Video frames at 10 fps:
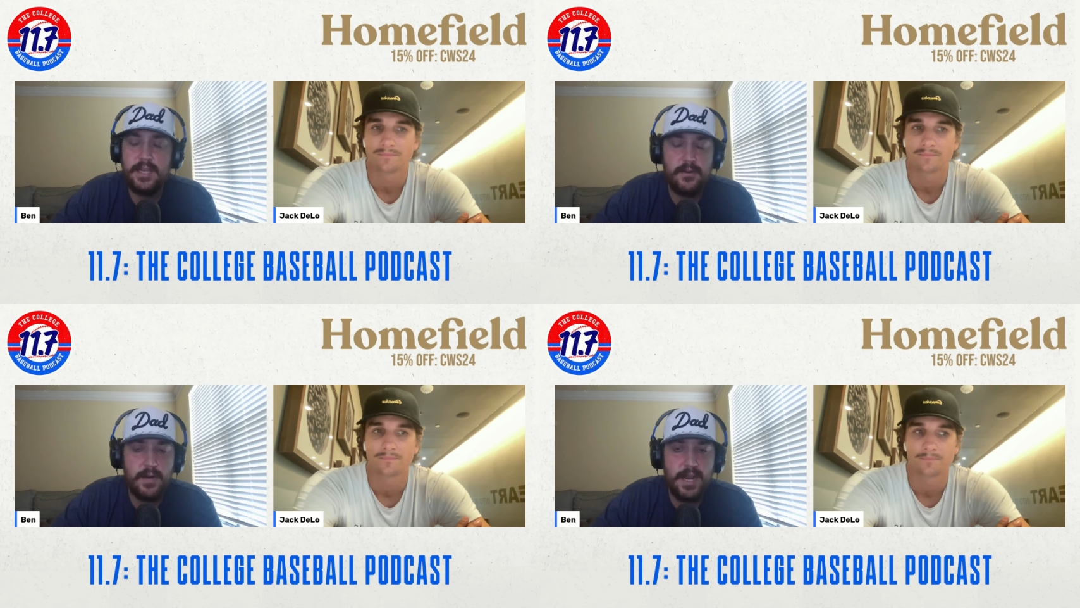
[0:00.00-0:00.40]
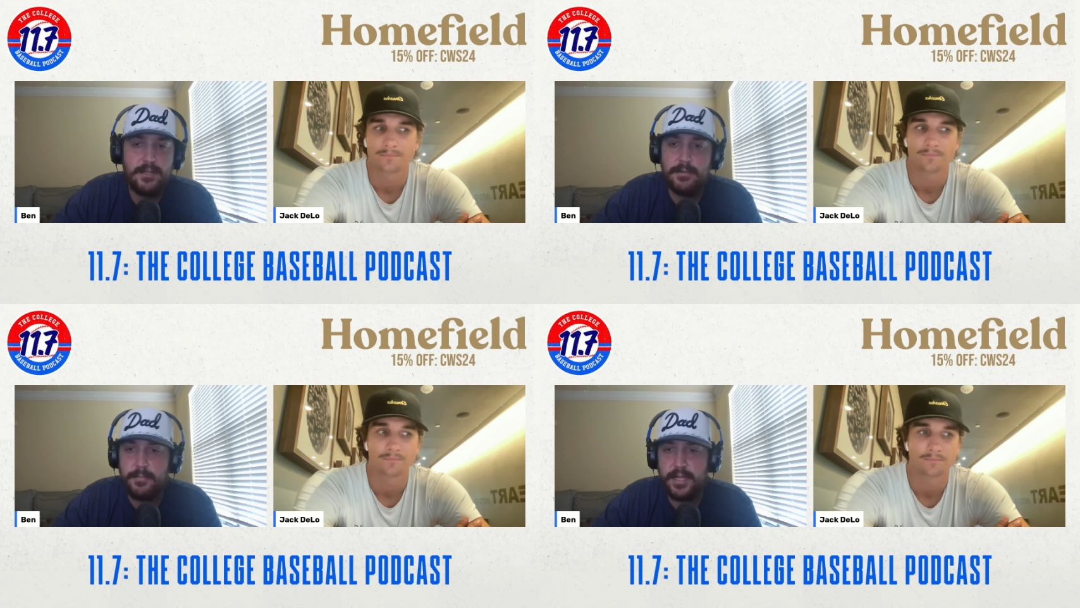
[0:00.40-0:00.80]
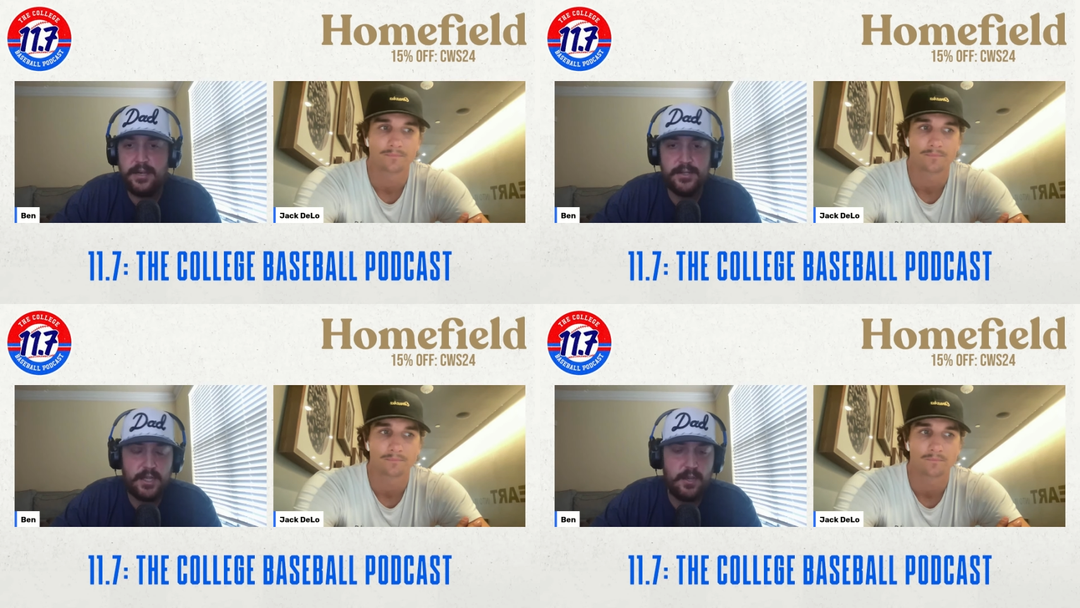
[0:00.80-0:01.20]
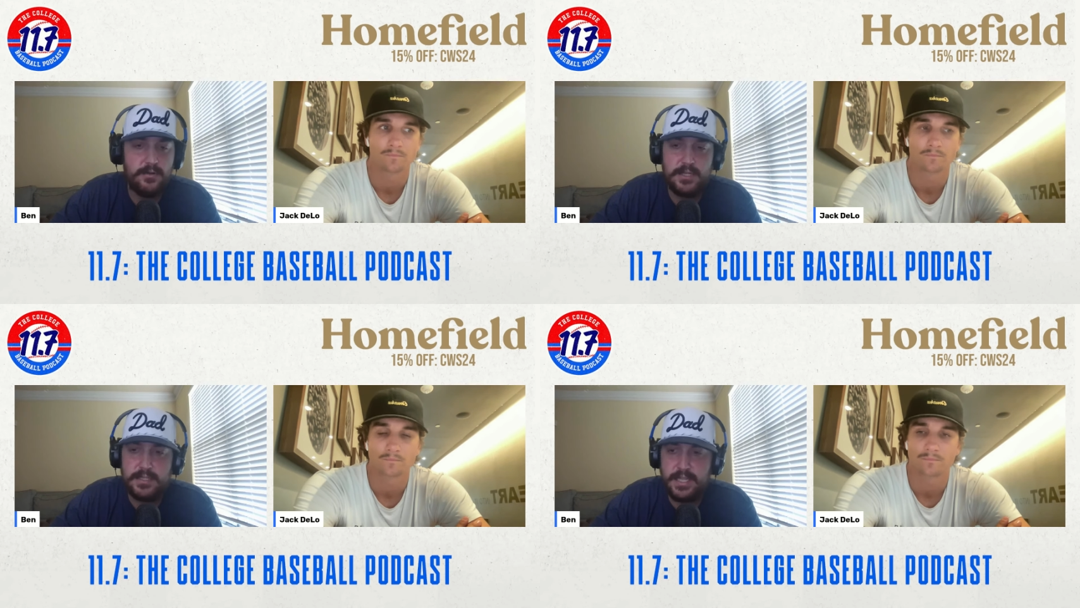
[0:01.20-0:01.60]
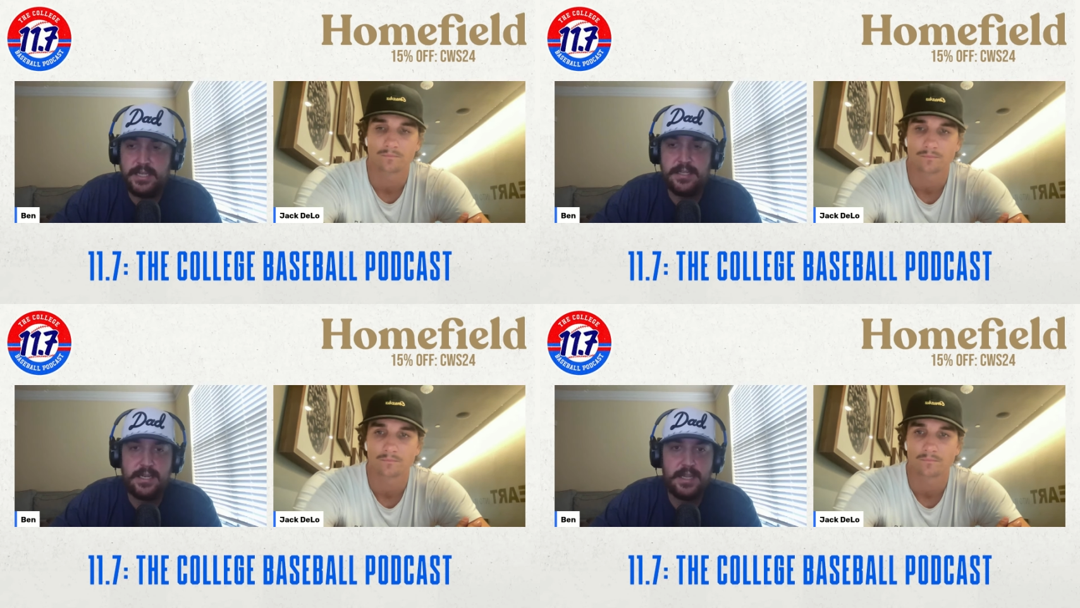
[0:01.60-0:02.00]
Speaker 1: interact with players, coaches,
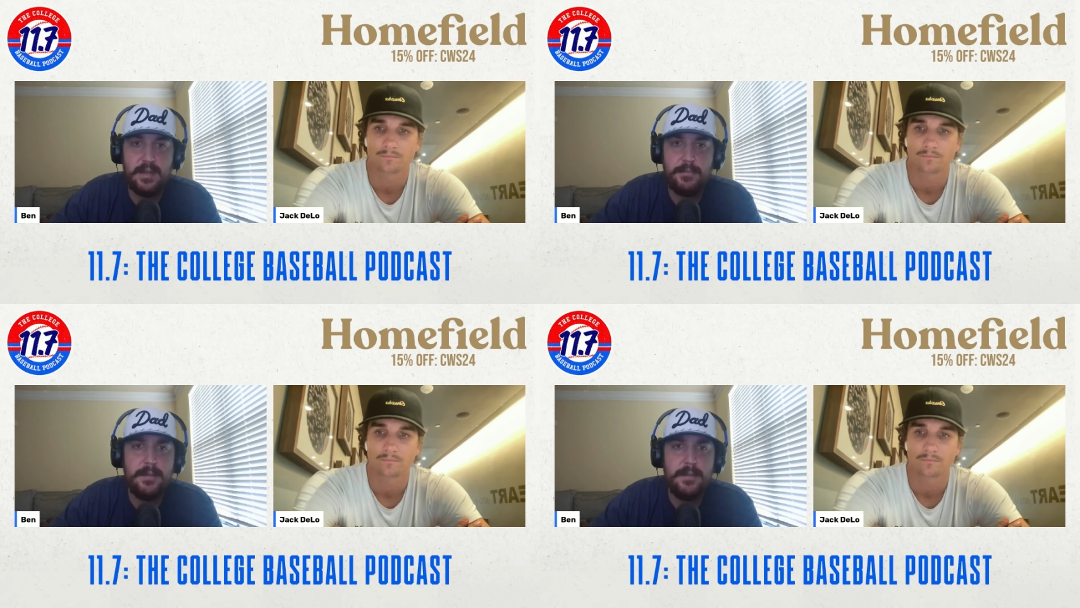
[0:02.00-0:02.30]
things like that.